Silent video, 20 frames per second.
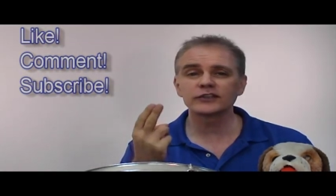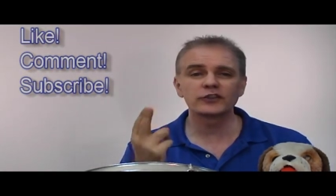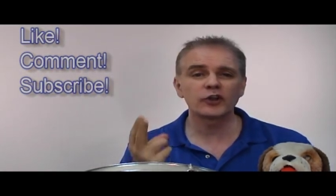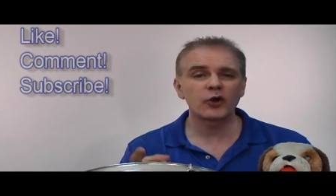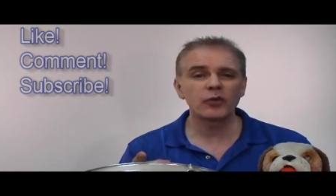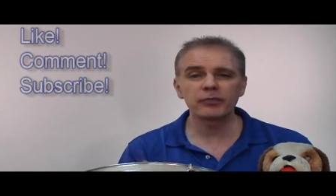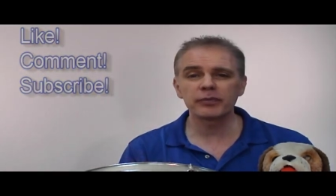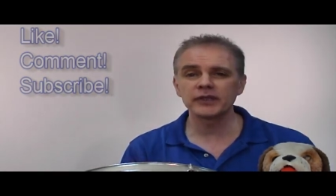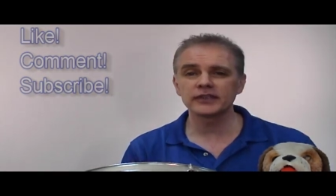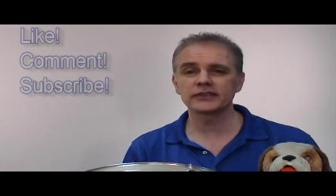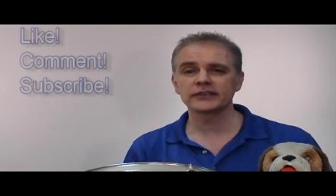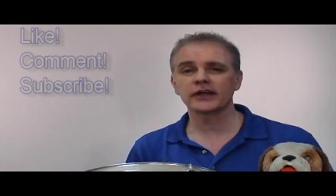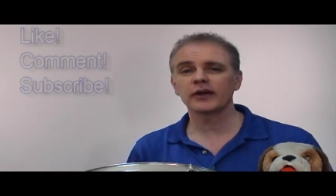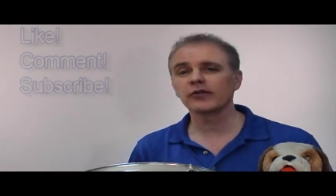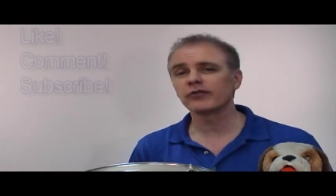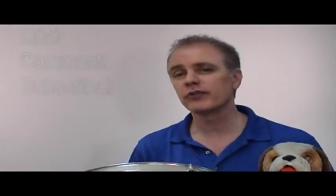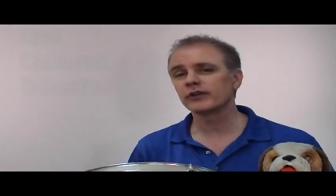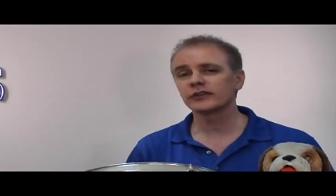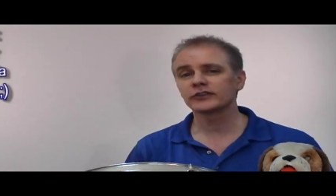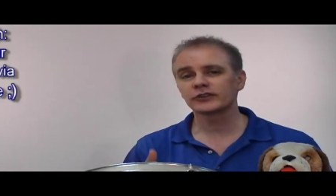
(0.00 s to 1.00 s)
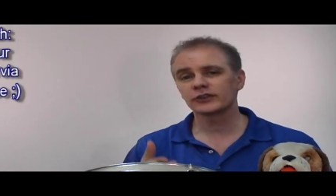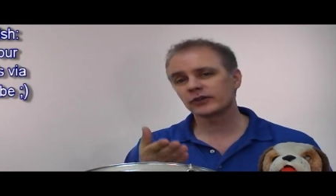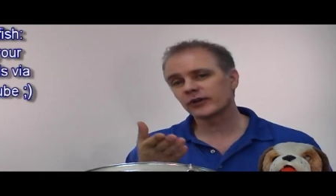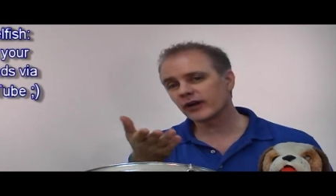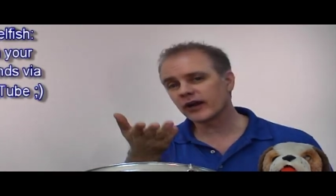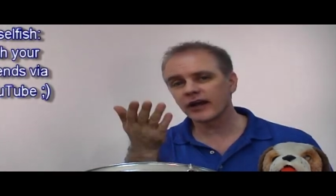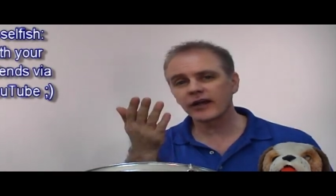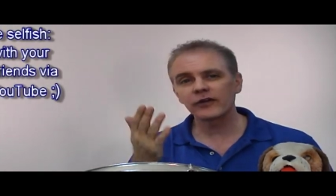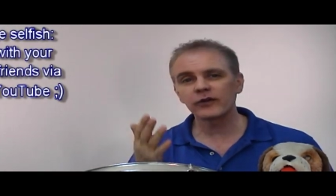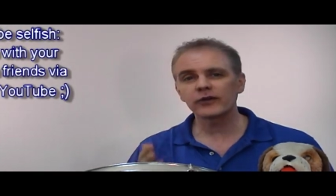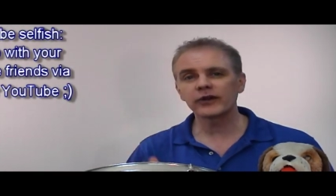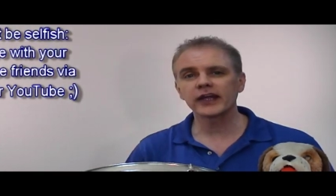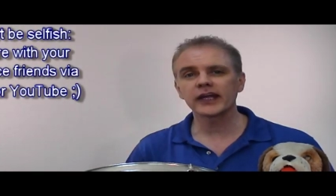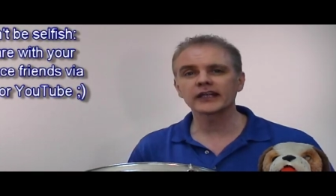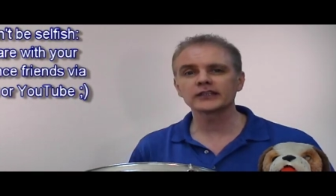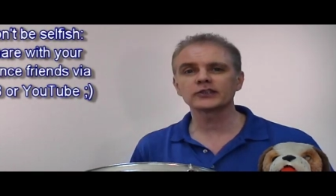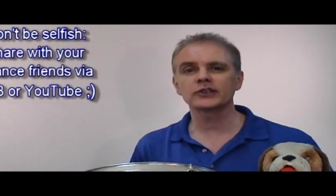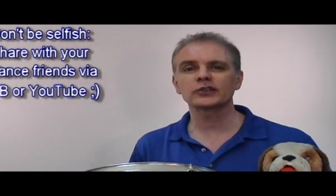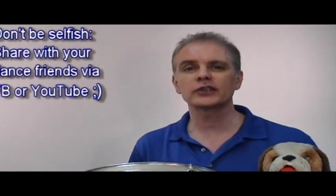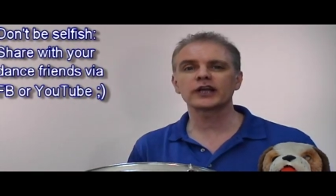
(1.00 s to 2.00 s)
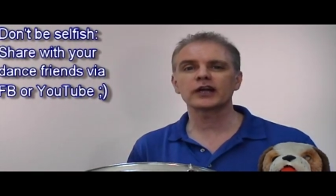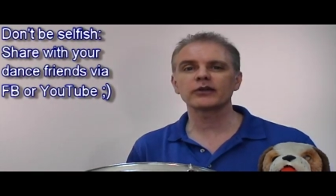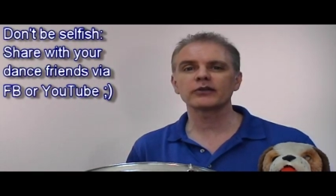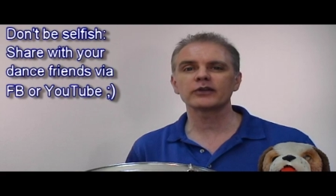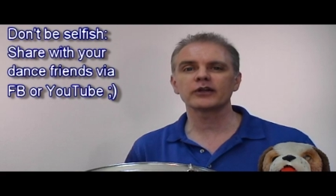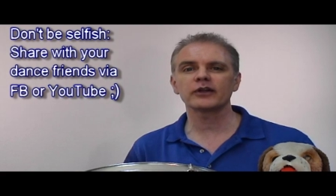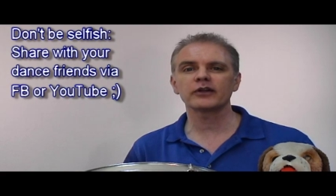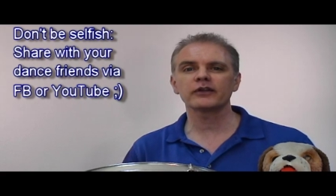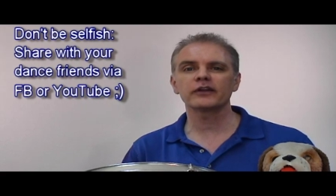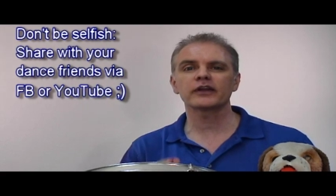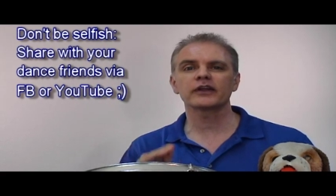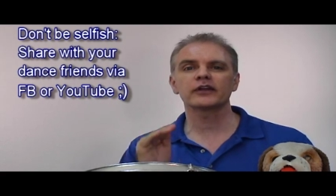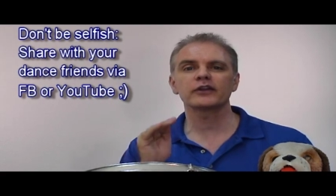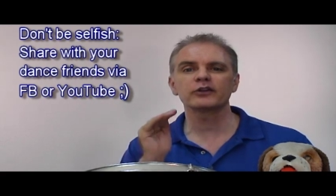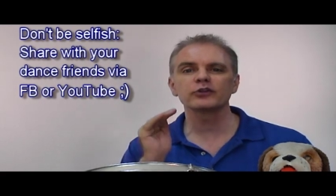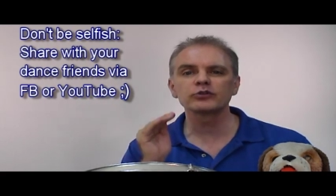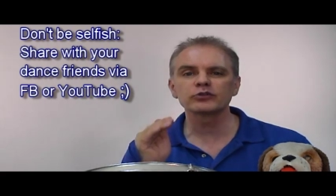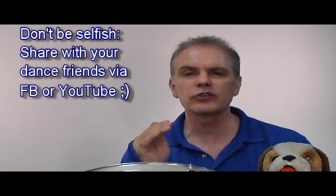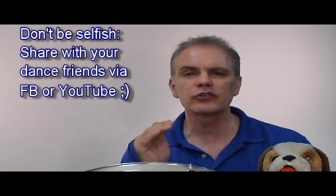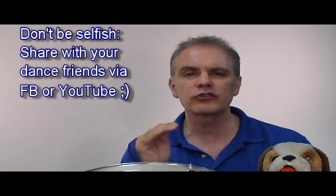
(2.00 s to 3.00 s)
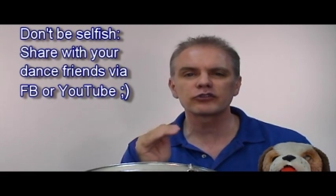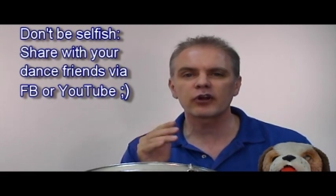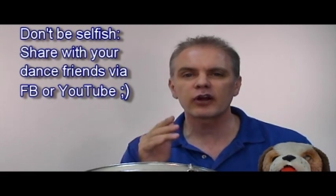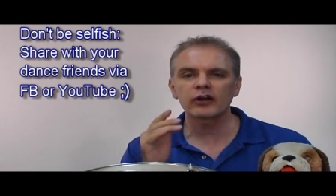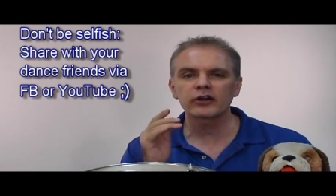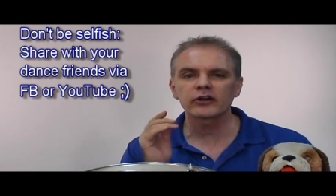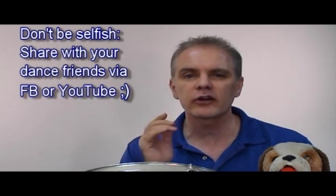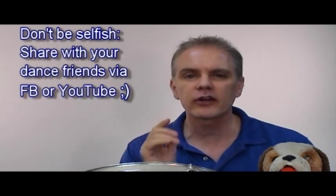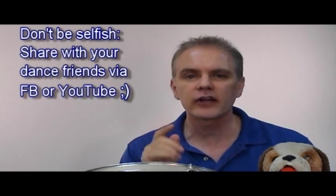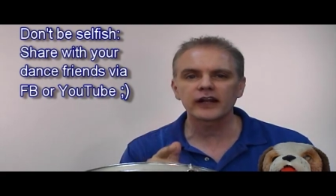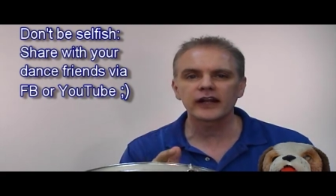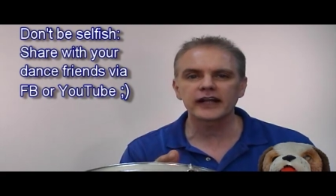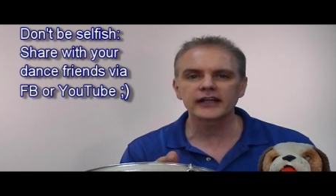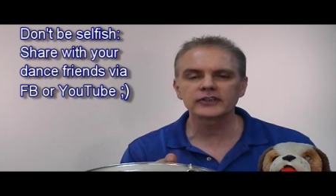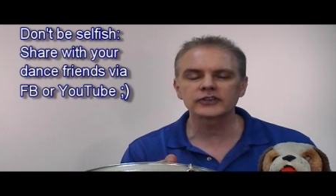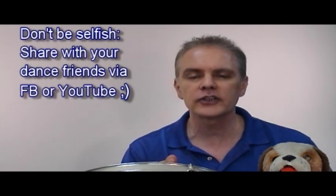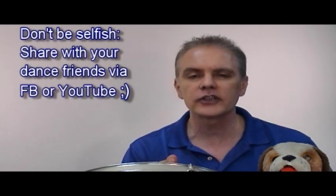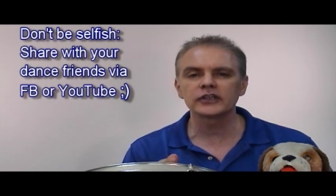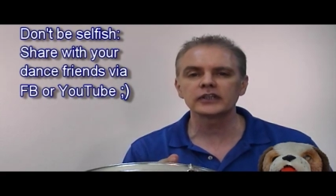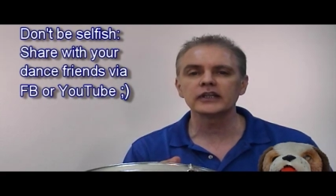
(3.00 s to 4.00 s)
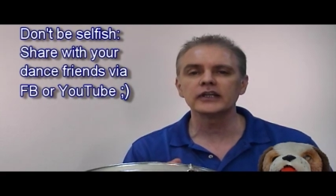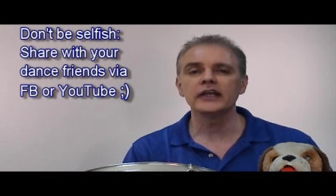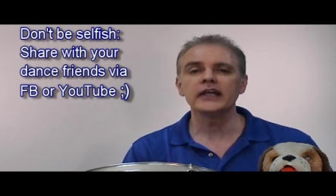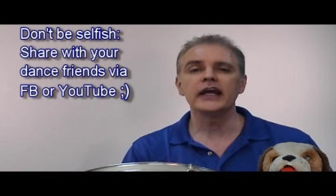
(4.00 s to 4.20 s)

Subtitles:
Don't be selfish. There are other dancers out there that could use a stronger connection.